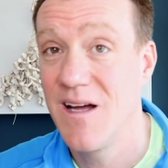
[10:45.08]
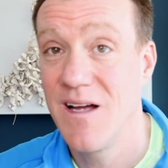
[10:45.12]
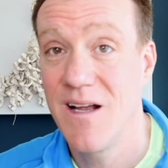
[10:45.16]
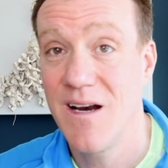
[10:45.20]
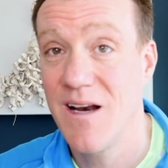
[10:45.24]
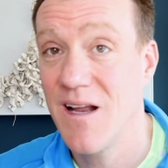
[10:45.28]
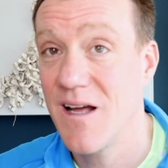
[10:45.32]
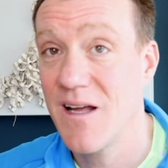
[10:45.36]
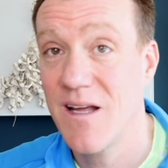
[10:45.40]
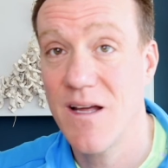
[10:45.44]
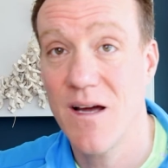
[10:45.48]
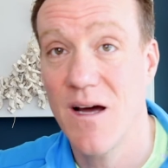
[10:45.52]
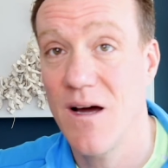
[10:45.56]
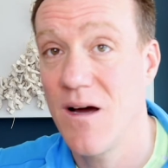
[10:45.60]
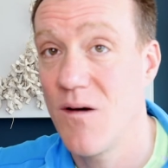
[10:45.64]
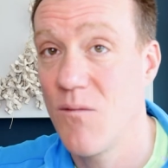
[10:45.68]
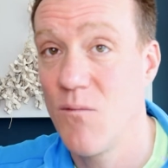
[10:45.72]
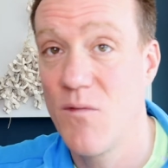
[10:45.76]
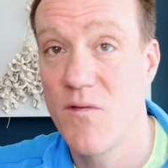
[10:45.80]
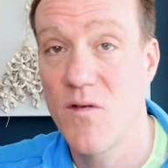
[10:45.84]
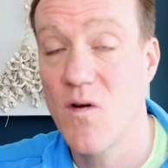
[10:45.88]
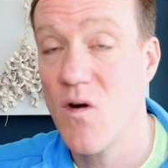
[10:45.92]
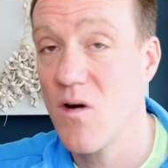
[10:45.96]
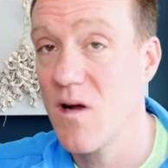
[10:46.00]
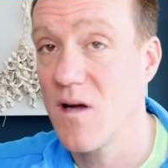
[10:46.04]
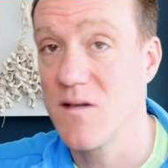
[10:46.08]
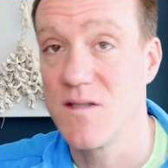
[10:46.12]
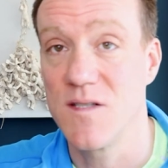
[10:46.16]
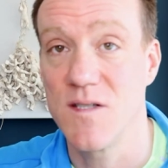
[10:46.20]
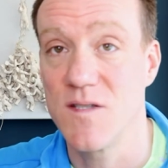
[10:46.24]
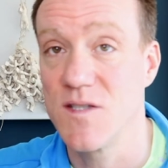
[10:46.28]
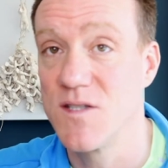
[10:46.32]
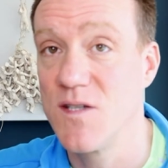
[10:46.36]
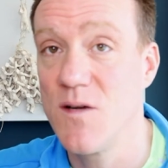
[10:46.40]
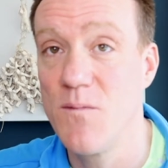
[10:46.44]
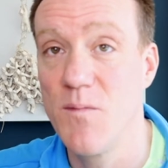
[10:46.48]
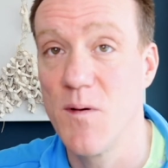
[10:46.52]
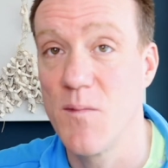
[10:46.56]
like, I've got to go to the
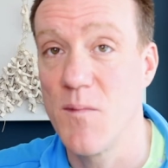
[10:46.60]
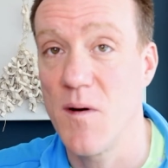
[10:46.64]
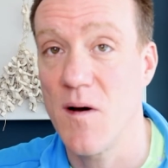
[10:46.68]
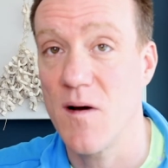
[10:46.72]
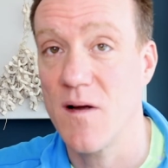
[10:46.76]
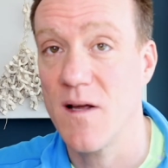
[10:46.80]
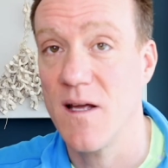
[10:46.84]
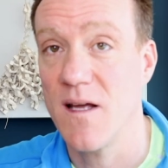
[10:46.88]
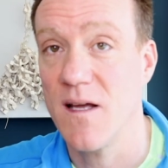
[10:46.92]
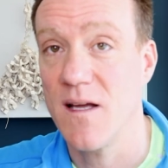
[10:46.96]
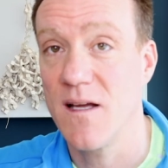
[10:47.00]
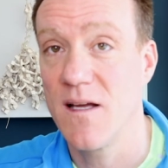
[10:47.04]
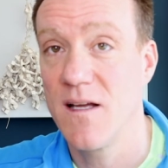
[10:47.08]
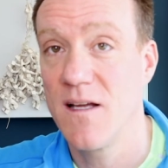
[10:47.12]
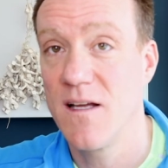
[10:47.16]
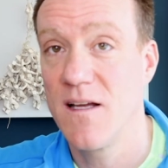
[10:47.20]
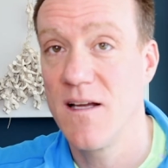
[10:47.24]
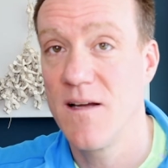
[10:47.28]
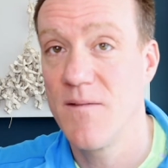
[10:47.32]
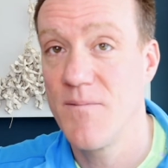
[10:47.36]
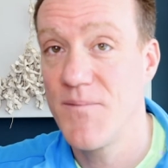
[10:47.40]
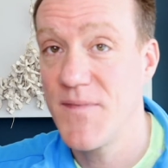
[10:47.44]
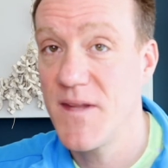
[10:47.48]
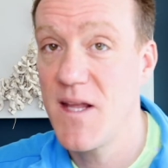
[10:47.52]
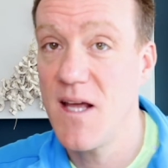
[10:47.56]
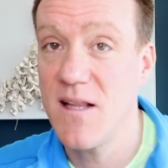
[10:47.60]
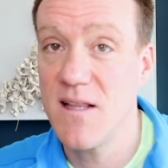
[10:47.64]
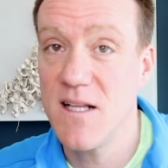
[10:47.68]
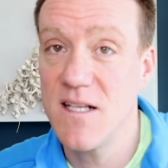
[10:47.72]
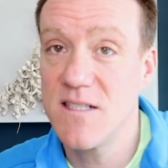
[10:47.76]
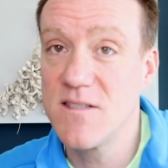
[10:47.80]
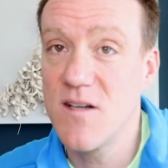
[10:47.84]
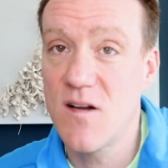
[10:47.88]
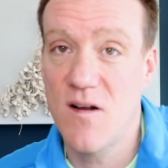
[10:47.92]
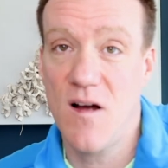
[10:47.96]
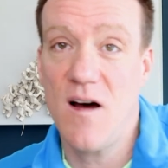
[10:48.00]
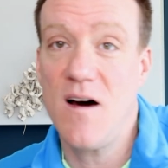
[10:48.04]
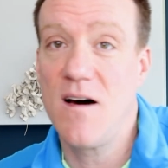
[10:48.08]
supermarket, yet there's
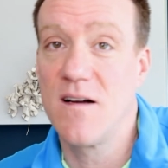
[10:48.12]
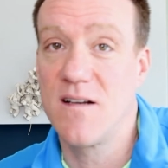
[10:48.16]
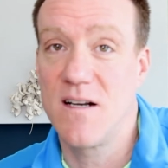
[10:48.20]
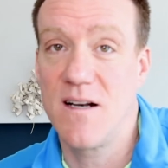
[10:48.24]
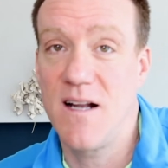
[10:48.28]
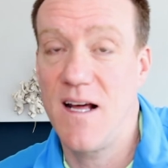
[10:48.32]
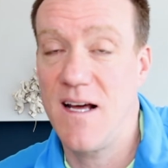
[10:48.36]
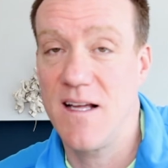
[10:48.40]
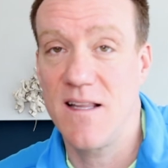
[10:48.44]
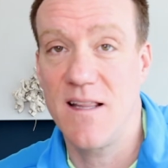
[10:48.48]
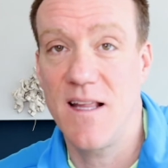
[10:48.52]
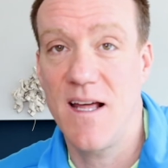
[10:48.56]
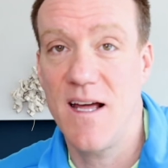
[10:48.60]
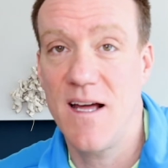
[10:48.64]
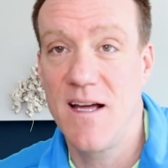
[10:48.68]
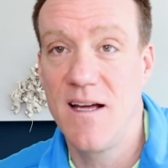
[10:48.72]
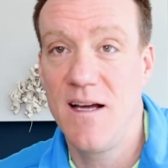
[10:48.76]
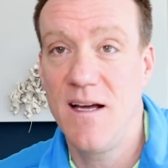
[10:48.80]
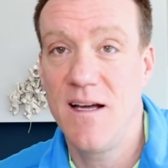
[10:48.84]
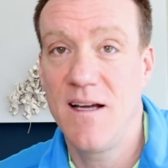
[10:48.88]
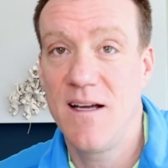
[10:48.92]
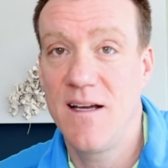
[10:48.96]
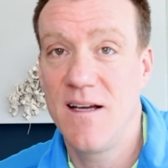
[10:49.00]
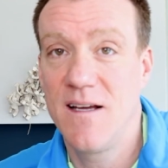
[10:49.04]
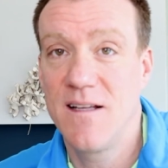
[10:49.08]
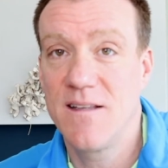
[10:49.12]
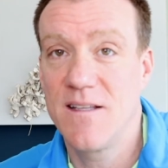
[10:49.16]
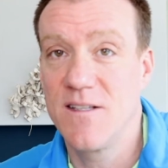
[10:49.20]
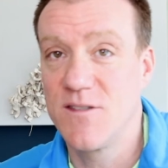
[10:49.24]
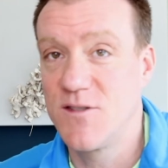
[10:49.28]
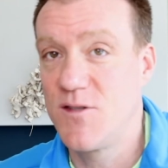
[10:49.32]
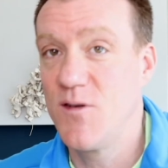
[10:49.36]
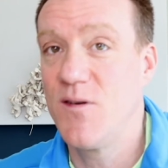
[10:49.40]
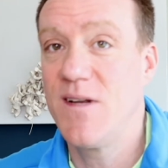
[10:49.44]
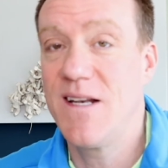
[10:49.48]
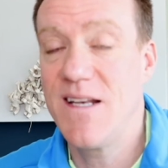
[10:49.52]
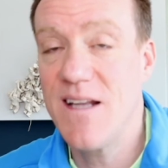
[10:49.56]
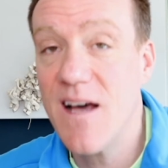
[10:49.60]
a garden out there that's
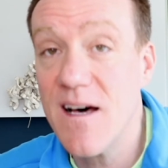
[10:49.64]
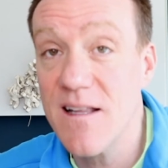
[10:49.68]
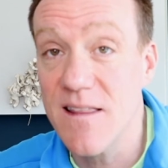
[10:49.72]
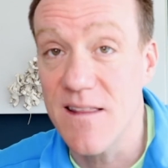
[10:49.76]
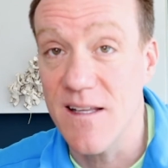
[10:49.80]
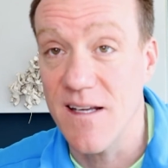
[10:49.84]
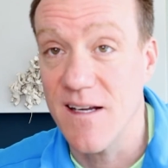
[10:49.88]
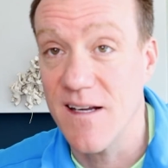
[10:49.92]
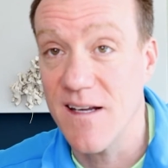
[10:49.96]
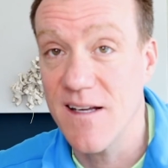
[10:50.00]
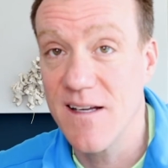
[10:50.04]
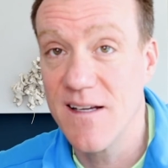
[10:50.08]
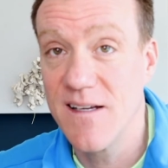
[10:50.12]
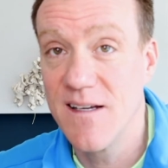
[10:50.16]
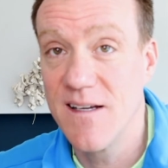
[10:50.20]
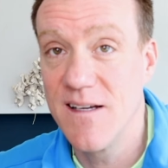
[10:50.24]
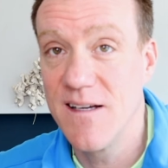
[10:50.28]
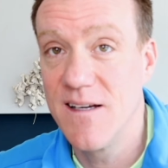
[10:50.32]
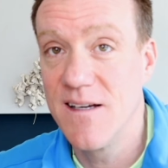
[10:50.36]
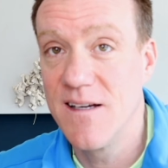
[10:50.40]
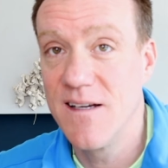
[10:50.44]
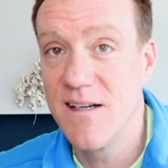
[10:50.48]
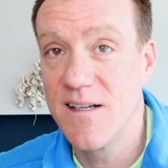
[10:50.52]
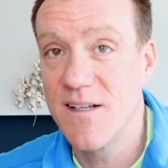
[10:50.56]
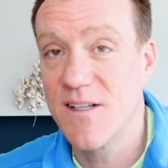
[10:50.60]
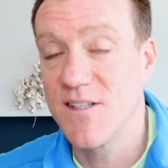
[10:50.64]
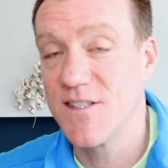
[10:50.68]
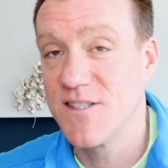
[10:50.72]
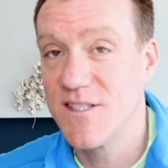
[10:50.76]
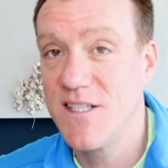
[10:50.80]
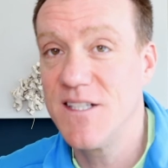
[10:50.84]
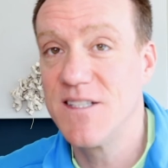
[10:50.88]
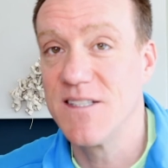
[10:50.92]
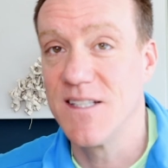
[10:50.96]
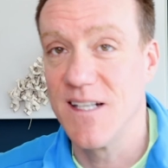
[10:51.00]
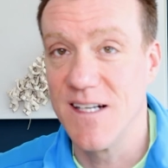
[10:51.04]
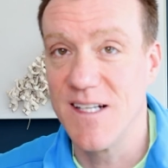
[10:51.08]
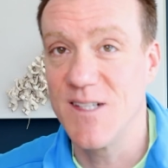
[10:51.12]
doing nothing,
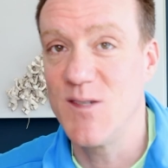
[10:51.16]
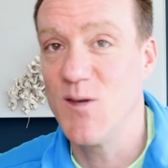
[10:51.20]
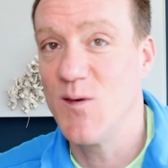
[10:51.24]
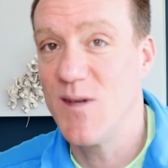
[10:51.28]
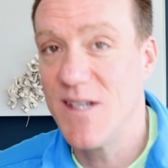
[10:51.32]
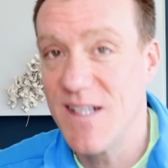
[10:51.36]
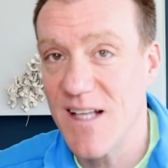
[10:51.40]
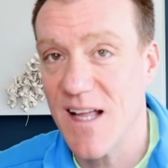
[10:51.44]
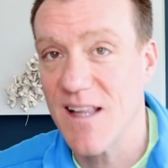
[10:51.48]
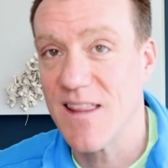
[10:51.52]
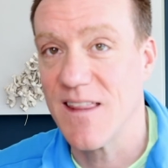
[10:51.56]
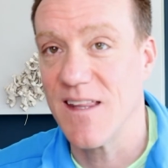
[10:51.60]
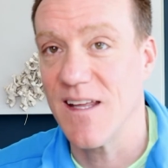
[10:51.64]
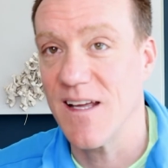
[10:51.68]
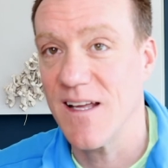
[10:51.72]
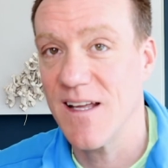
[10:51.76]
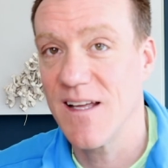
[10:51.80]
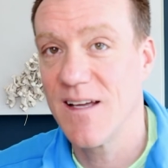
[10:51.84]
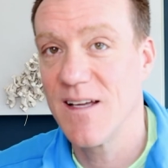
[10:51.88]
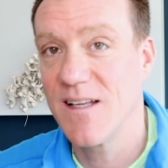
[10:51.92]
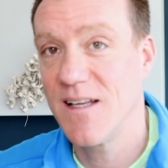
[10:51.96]
consistently doing nothing.